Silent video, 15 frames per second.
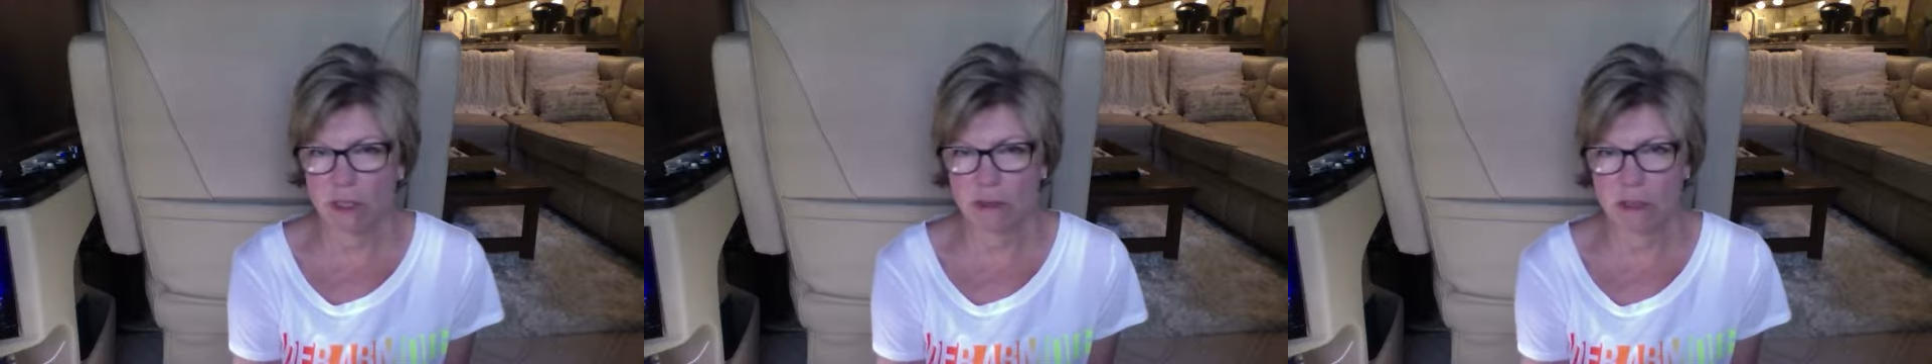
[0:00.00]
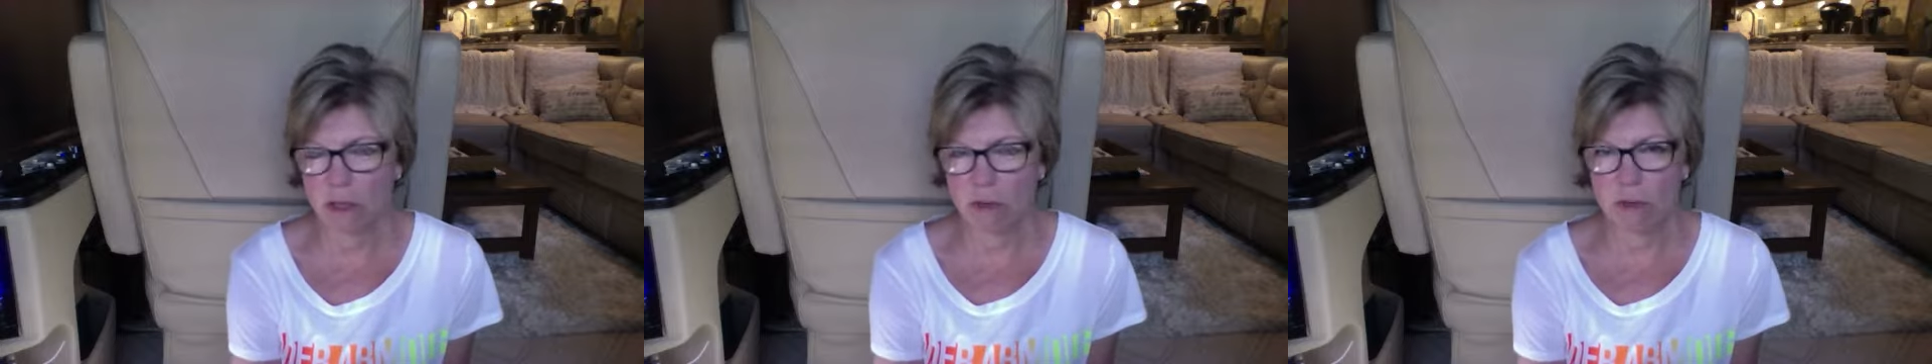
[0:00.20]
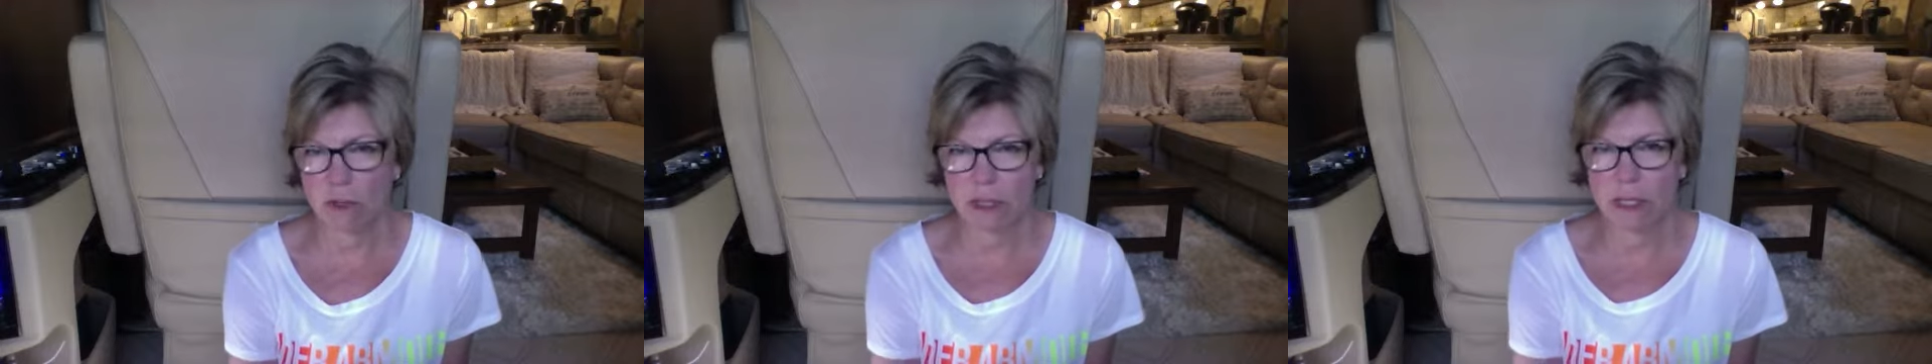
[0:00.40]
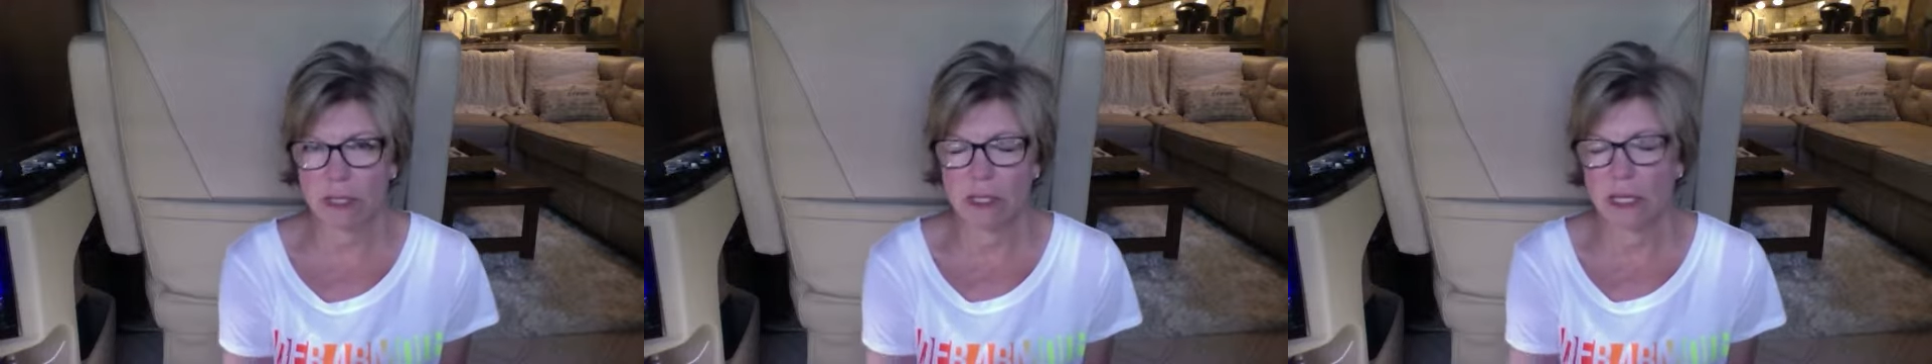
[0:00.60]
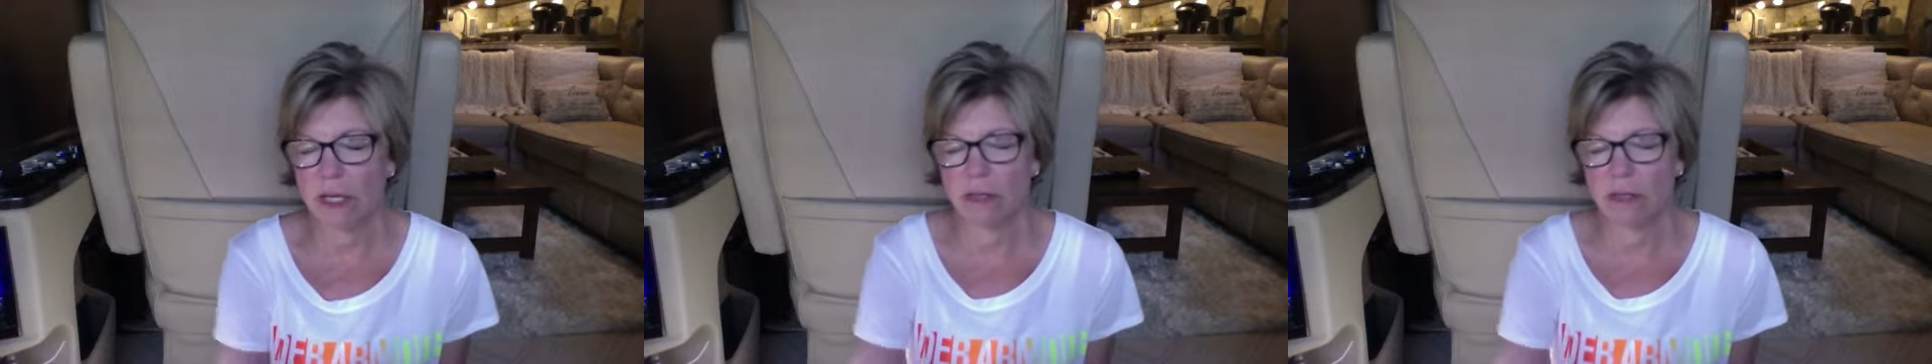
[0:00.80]
don't really
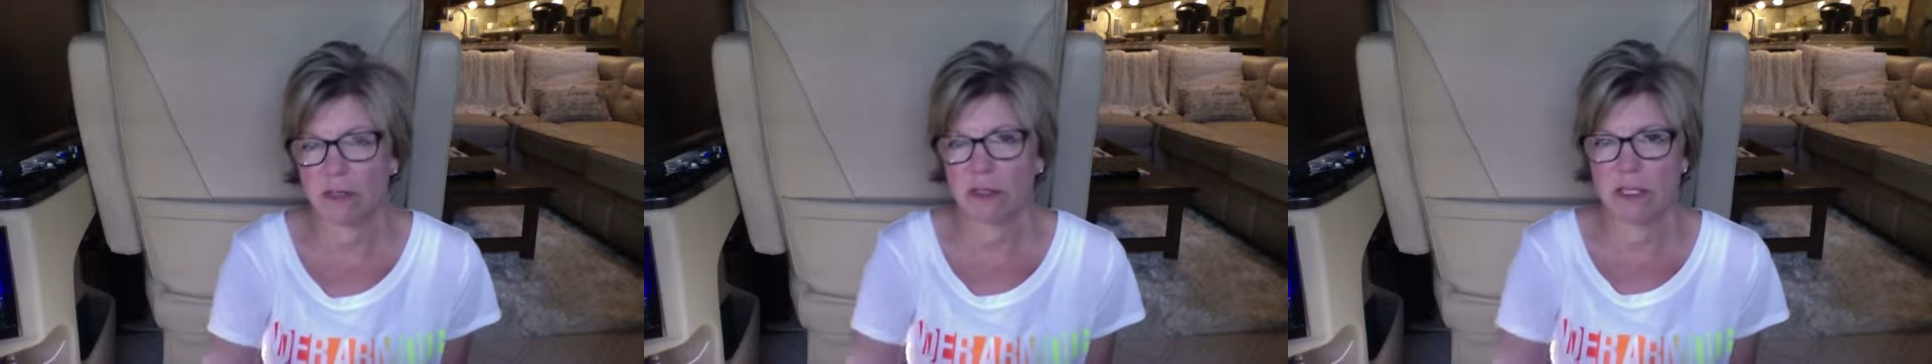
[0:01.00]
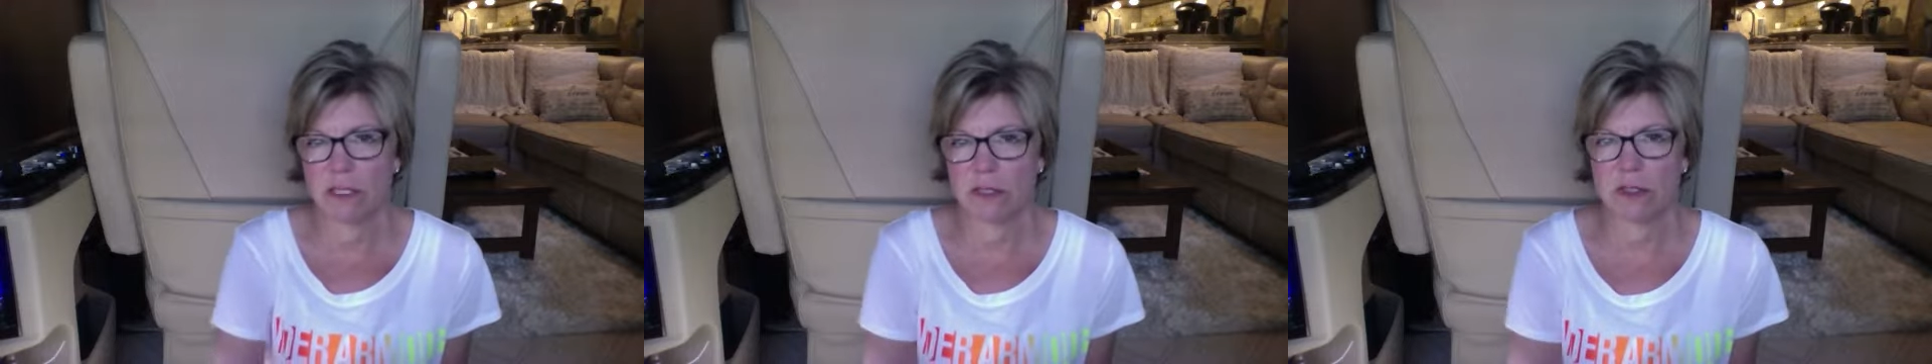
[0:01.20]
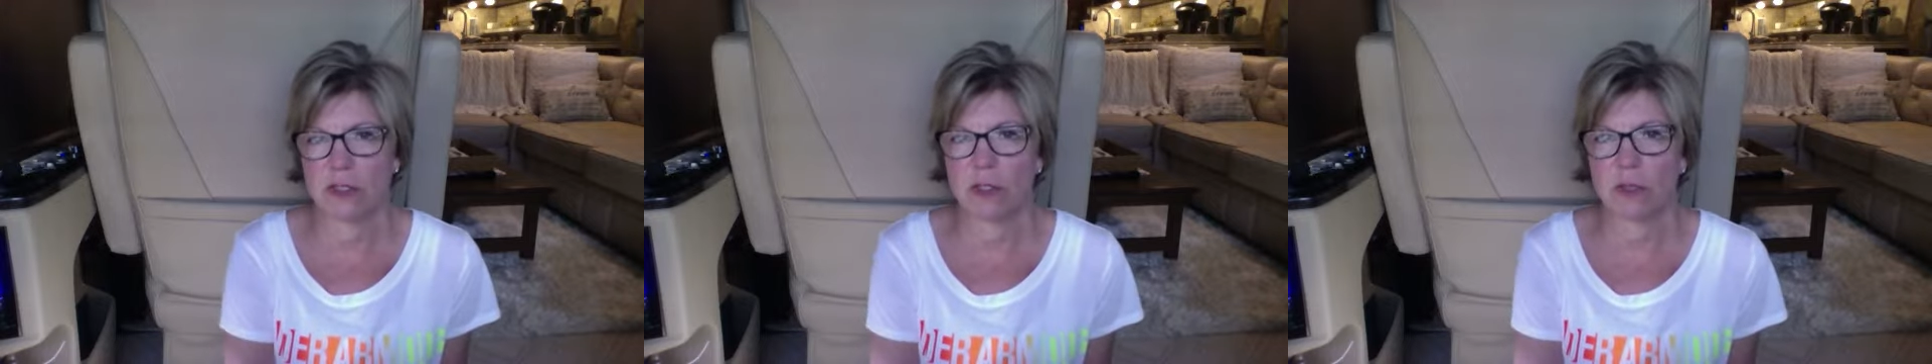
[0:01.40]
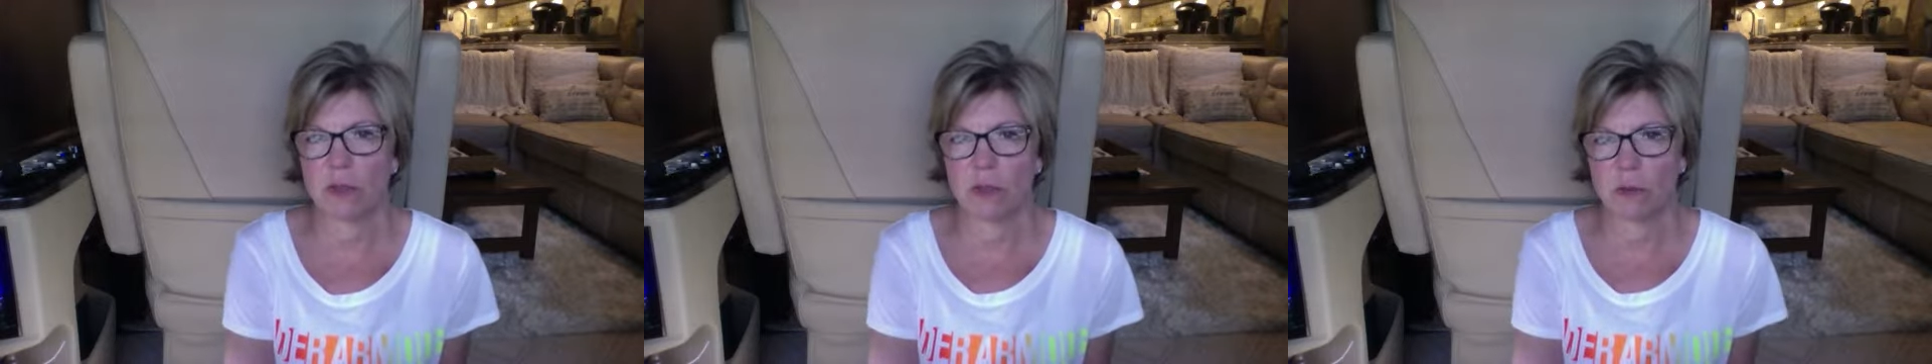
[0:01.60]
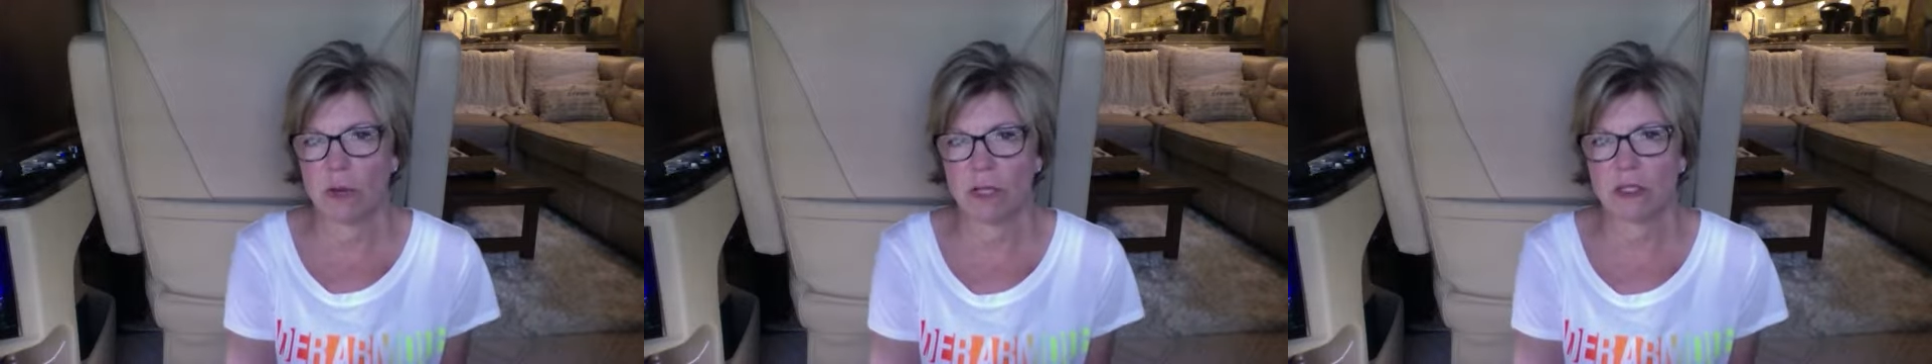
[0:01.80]
care to listen to
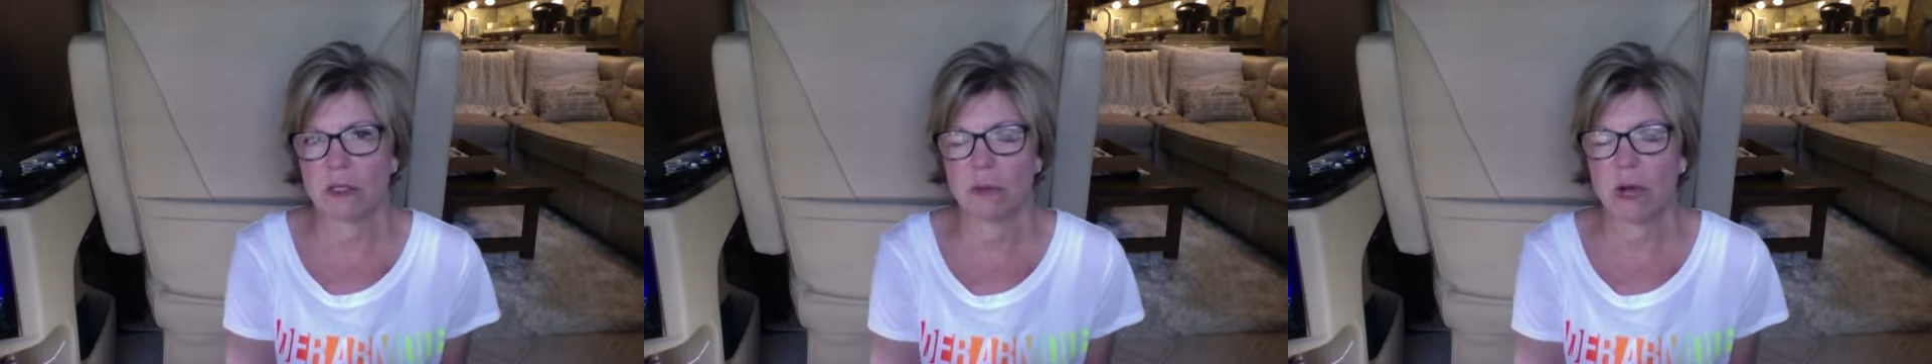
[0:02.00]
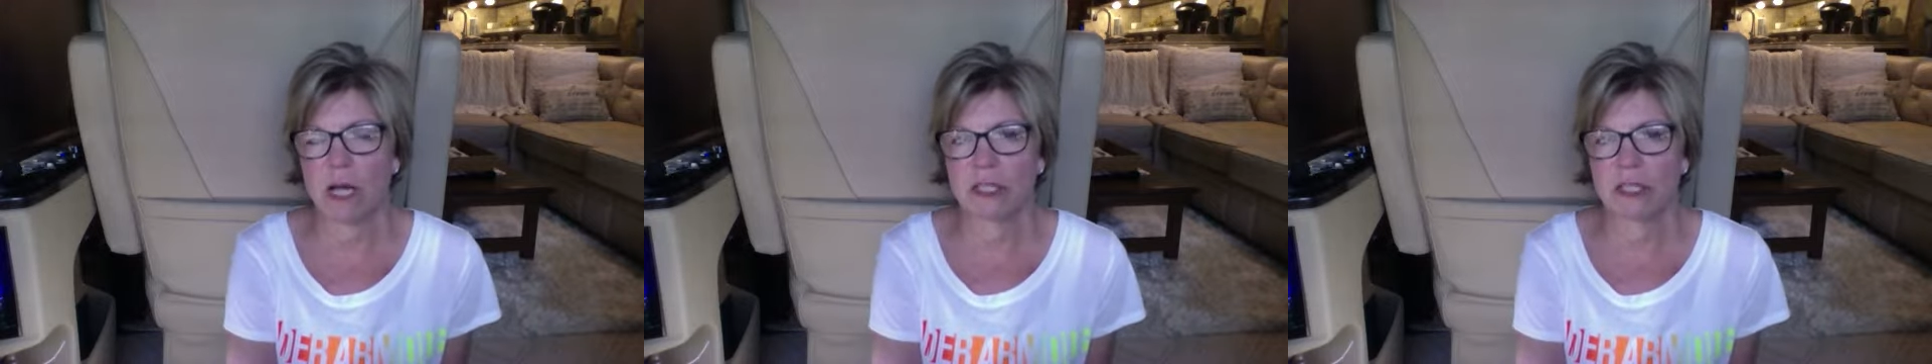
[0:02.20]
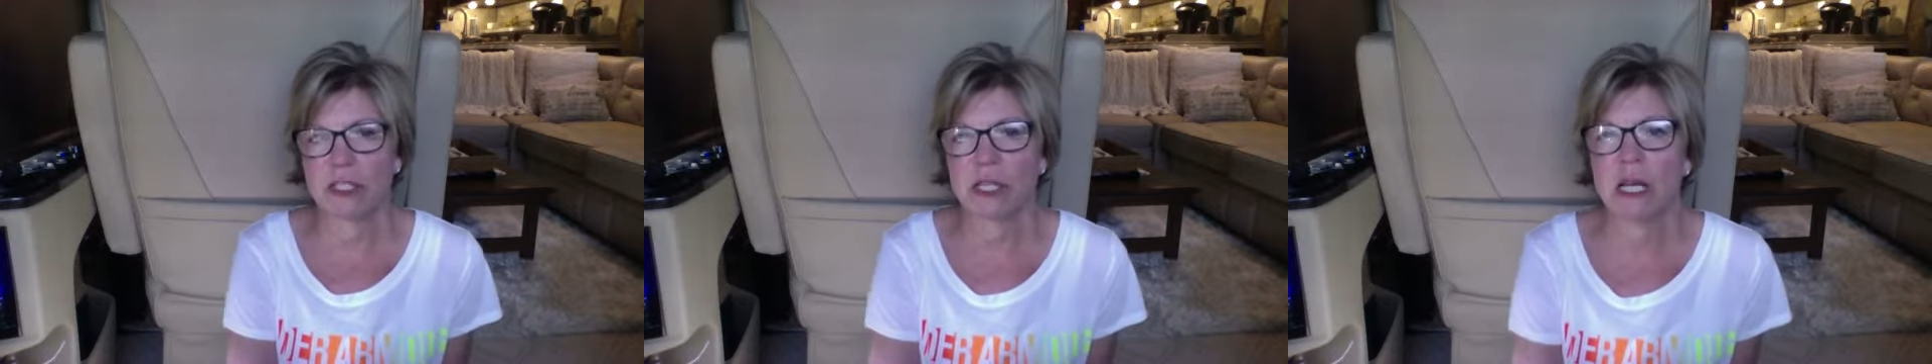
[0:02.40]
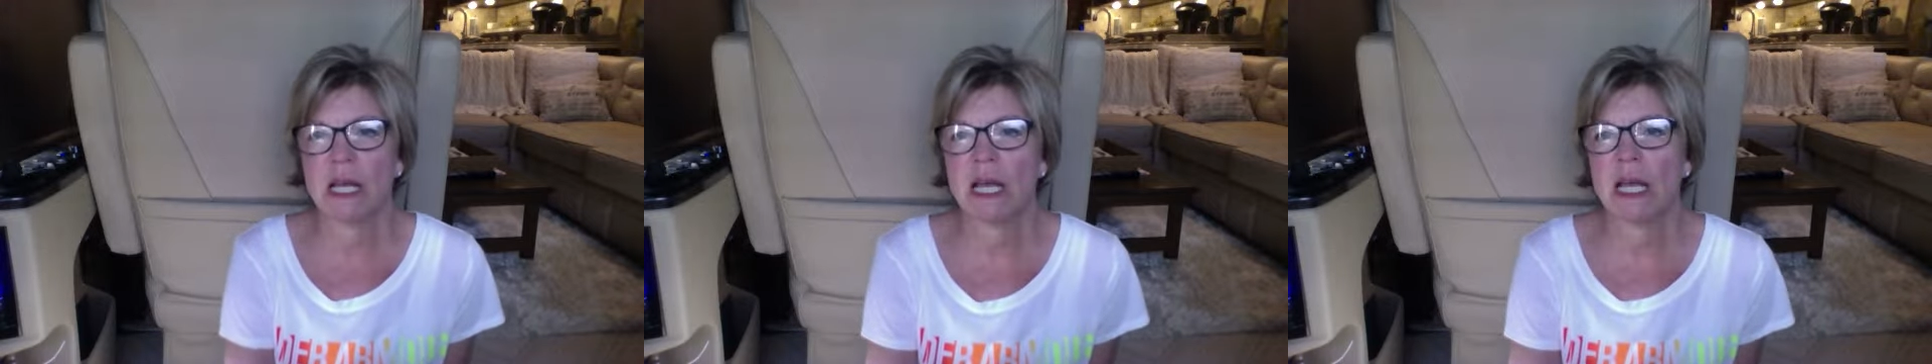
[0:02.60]
or want to watch.